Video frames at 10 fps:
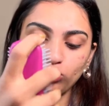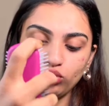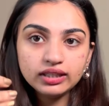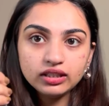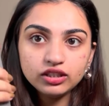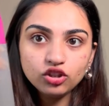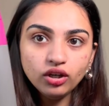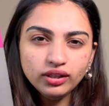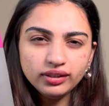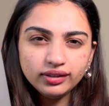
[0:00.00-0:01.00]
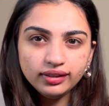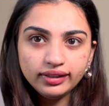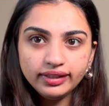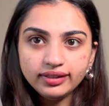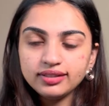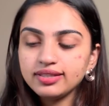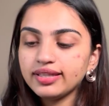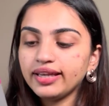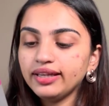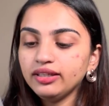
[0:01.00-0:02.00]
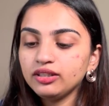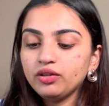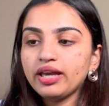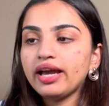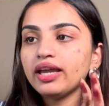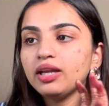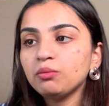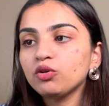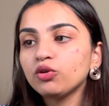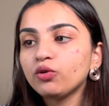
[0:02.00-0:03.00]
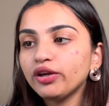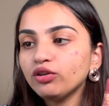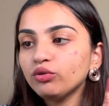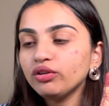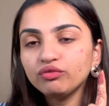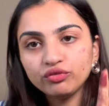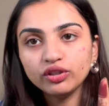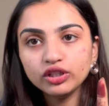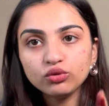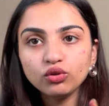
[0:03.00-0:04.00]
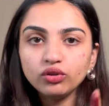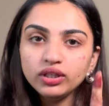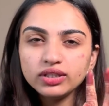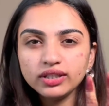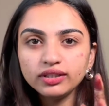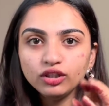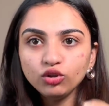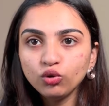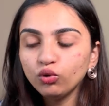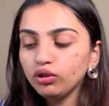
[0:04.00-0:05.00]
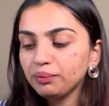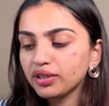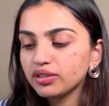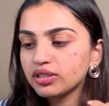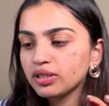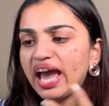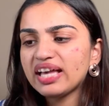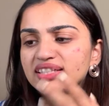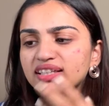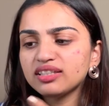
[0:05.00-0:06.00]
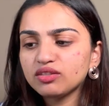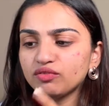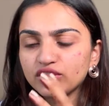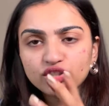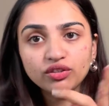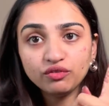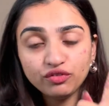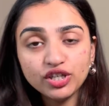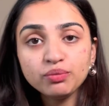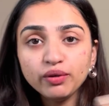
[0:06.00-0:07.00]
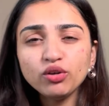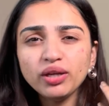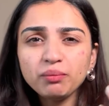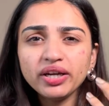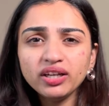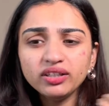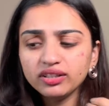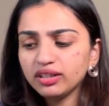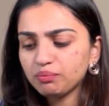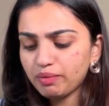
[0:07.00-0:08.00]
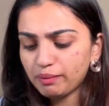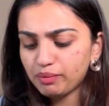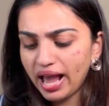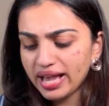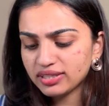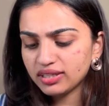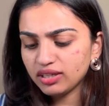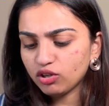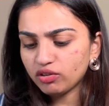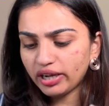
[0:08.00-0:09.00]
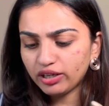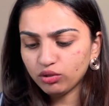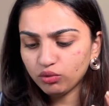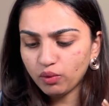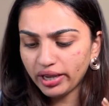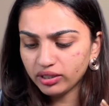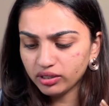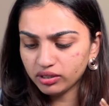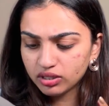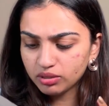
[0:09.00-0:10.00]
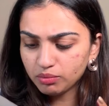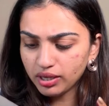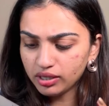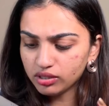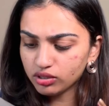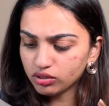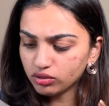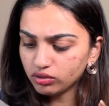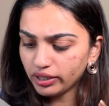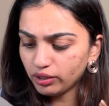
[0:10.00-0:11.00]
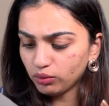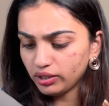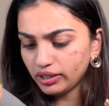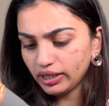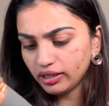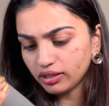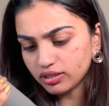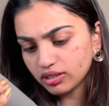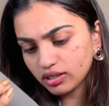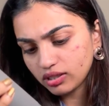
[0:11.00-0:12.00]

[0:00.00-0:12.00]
It's got a little heated inside. Okay, again, I'm going to do in first one only. It's a little cool because in first speed only, I'm getting a little plastic or I don't know, wire smell. So I don't want to take risk.